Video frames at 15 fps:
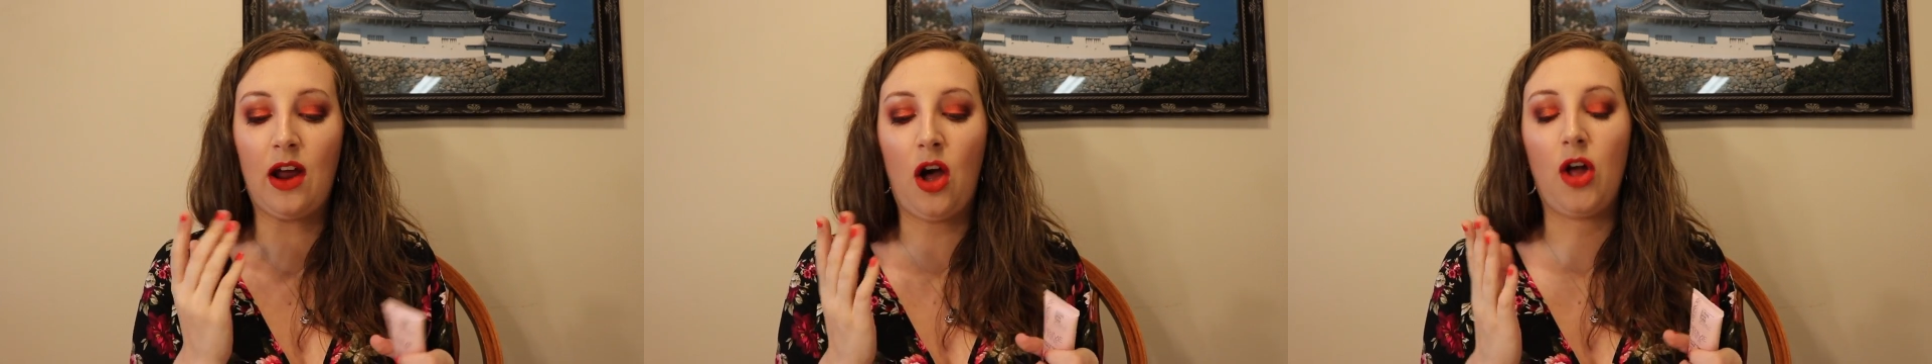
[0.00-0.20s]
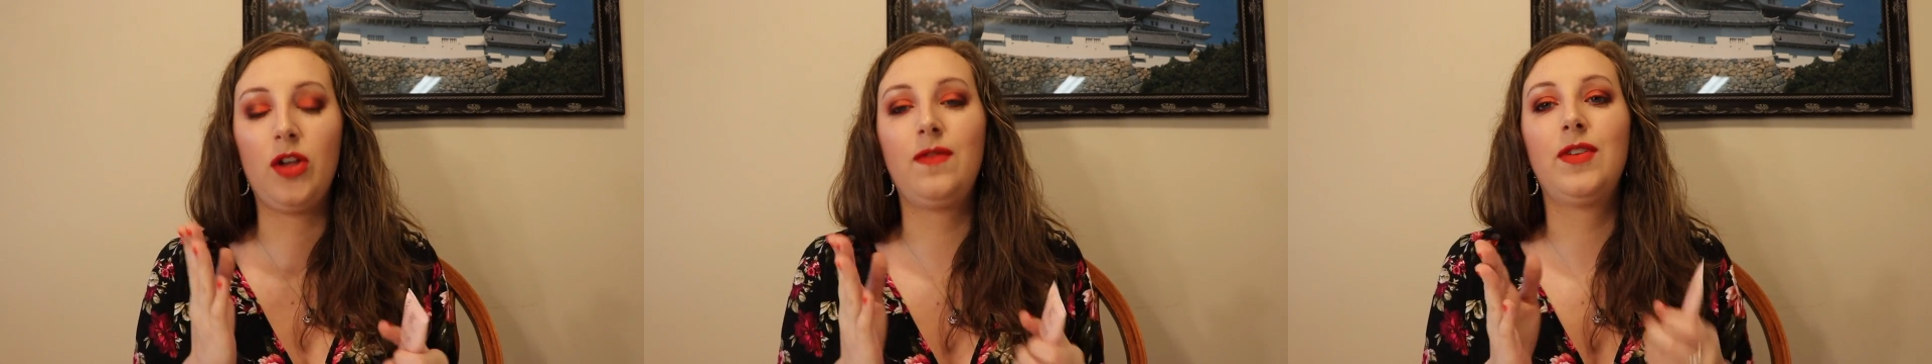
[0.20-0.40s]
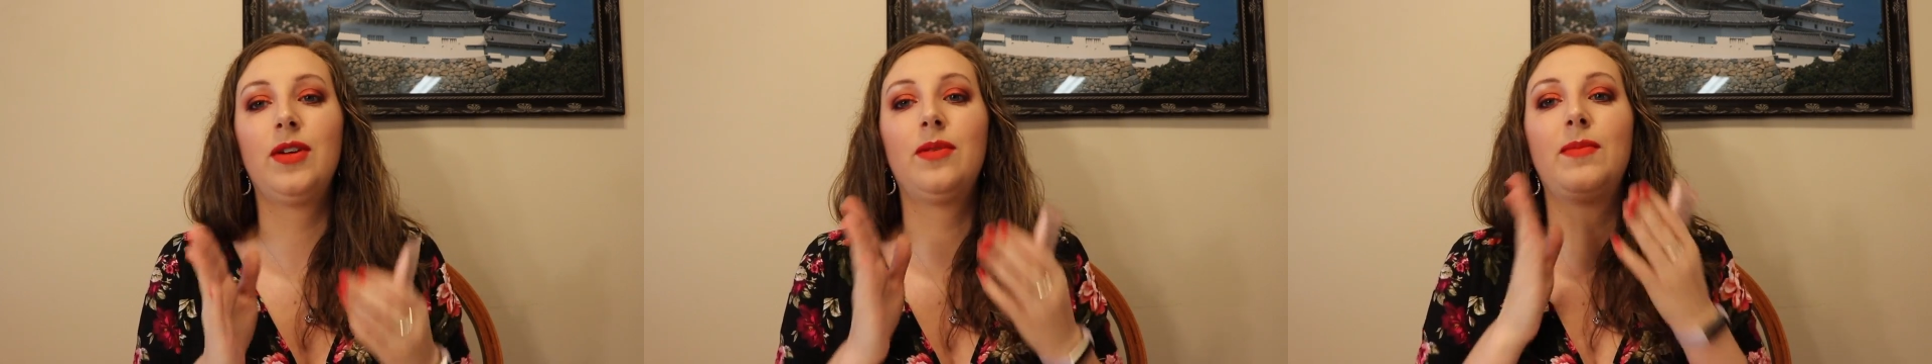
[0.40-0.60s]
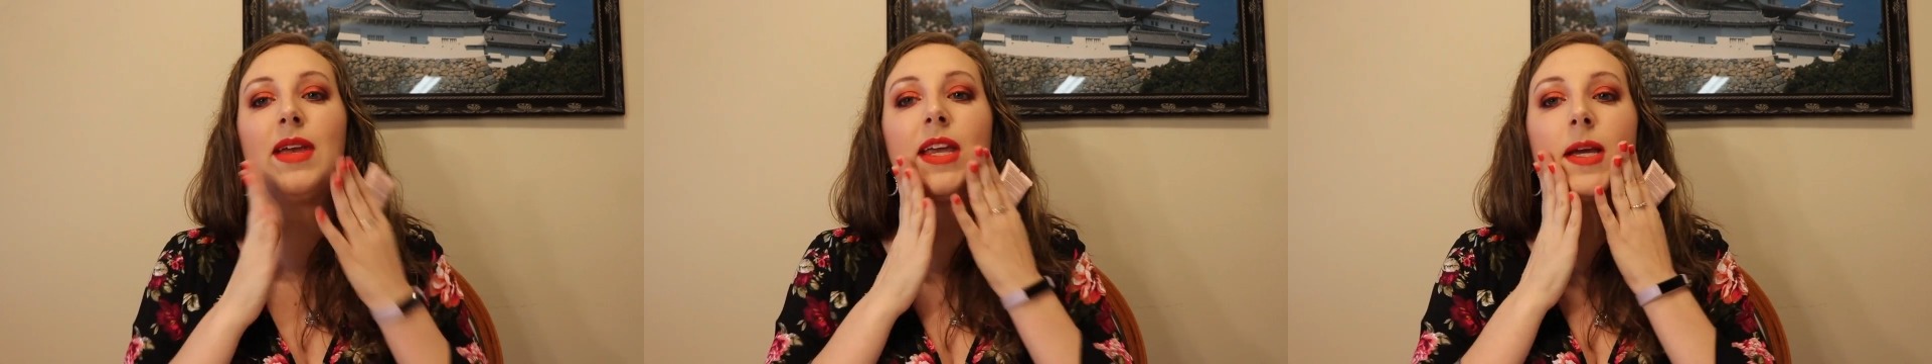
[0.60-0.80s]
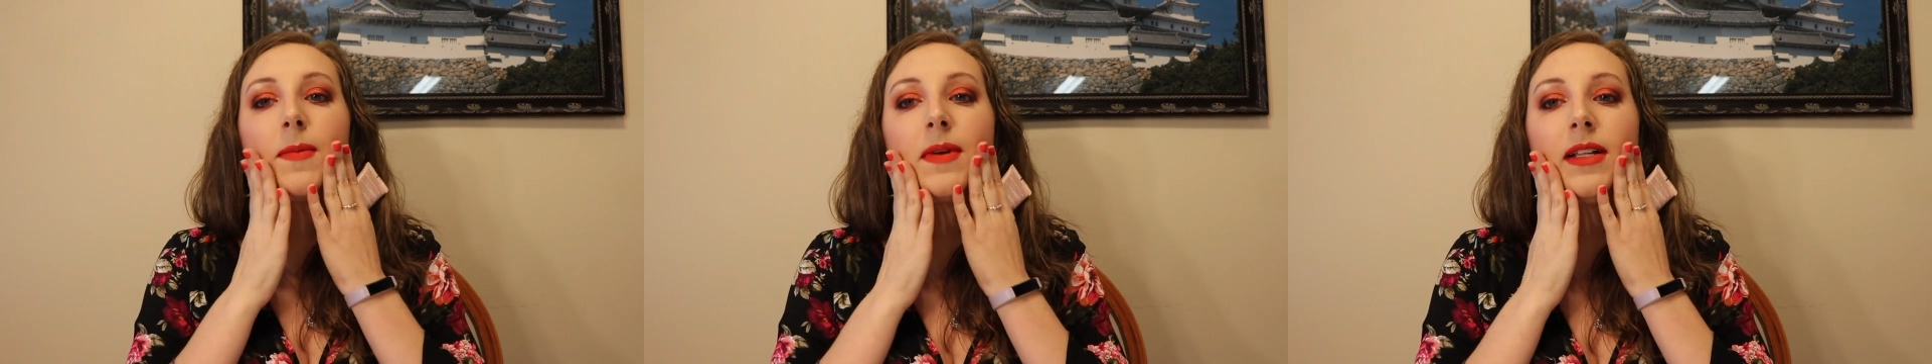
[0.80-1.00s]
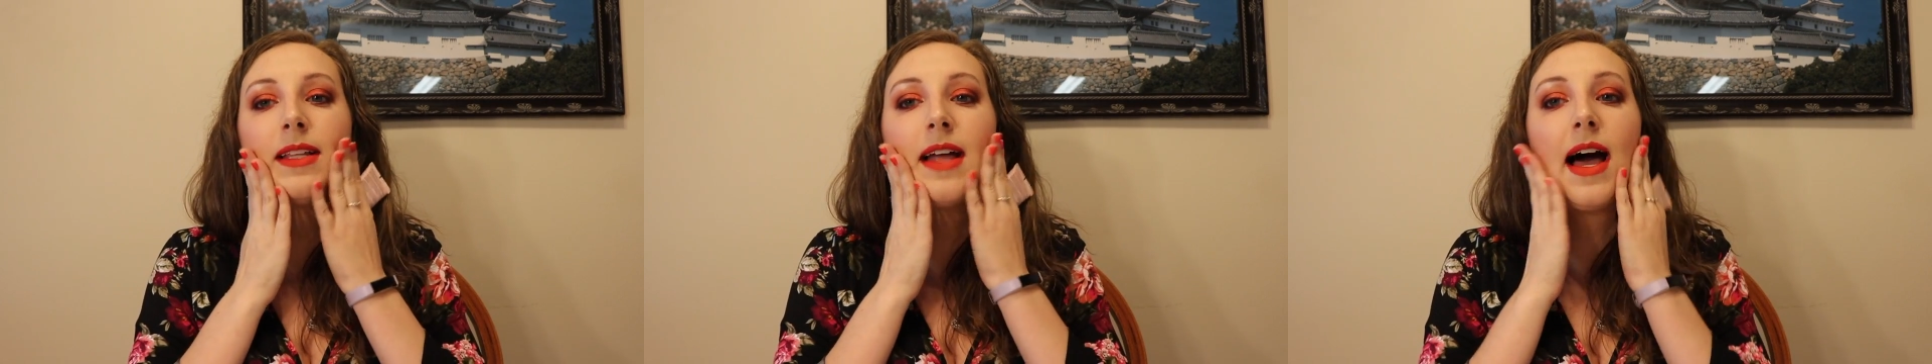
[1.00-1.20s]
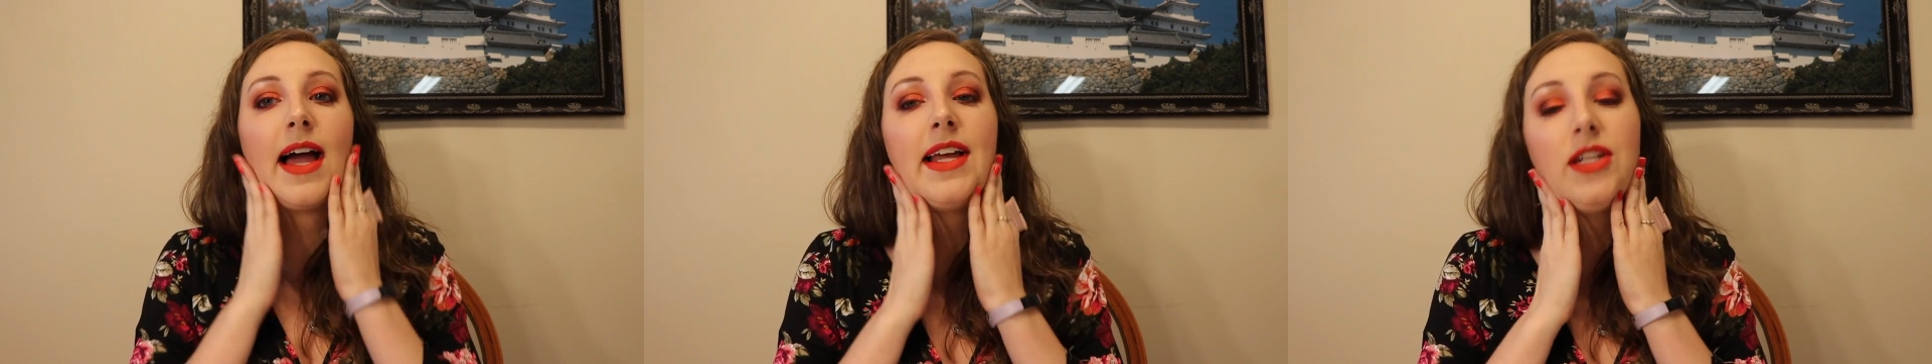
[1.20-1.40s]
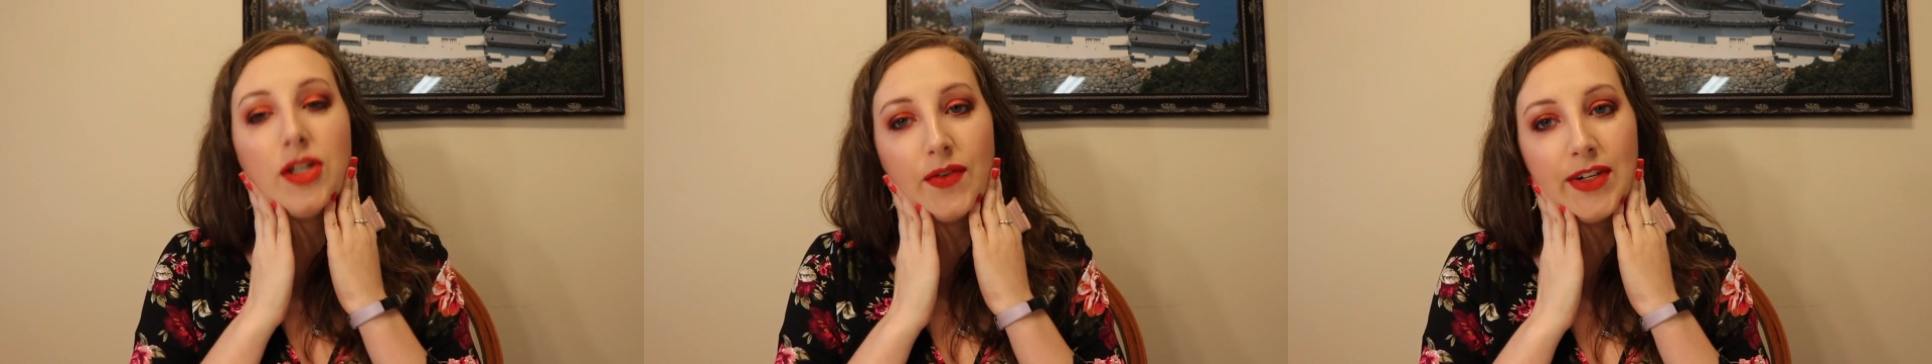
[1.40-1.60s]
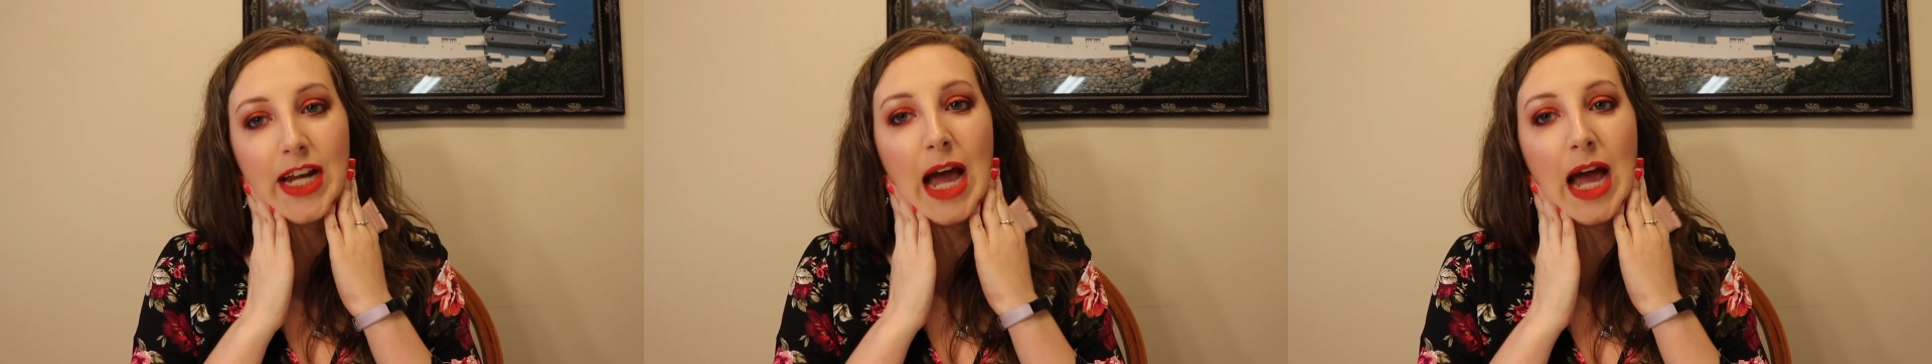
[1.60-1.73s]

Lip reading: All of your makeup glides over